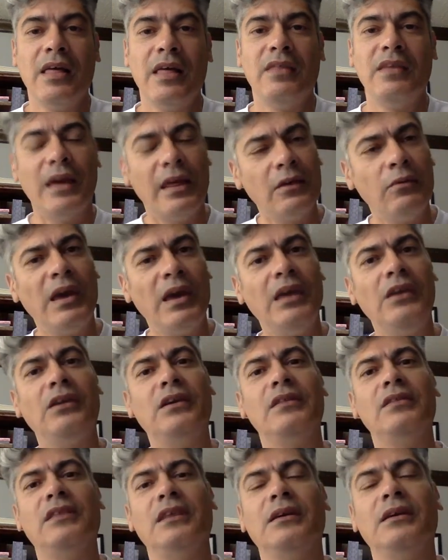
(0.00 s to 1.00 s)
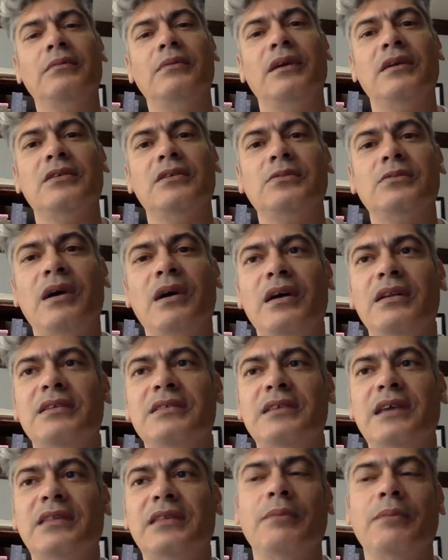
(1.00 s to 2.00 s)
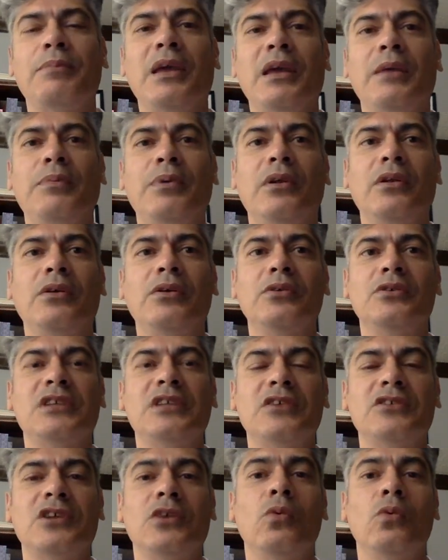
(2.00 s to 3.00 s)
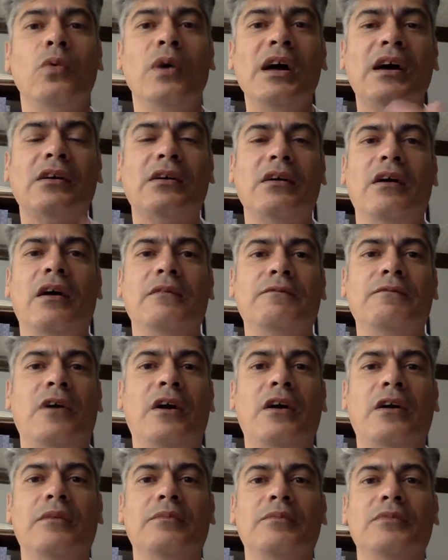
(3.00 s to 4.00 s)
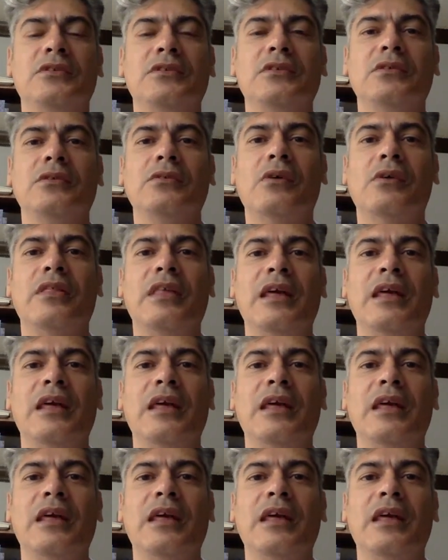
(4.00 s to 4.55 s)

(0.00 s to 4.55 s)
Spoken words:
The other way you can think about it as well is that the people who essentially work on farms, who